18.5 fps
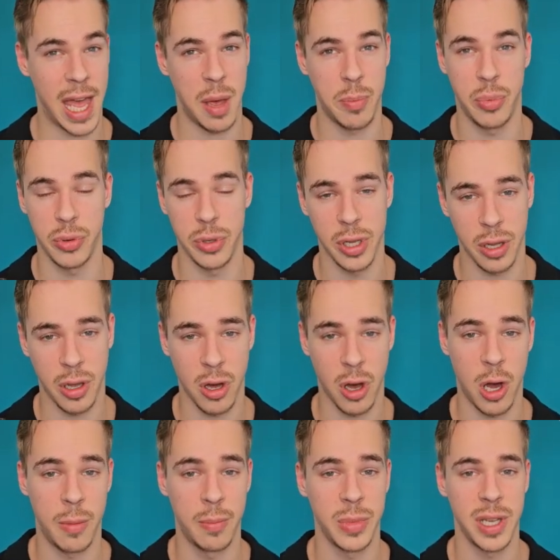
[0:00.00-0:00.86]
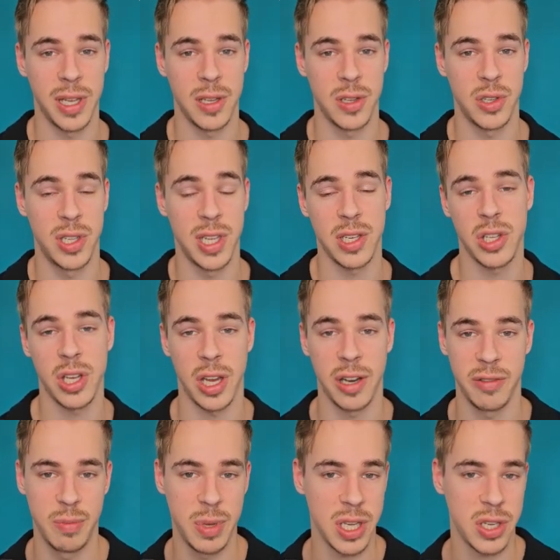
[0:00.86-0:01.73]
Apple.com is this
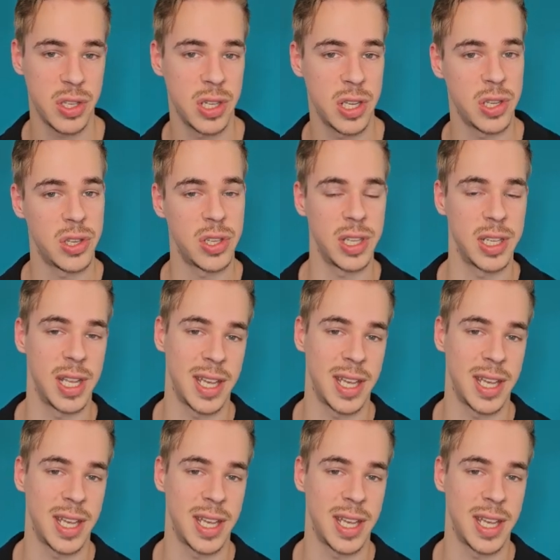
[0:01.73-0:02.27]
kind of business,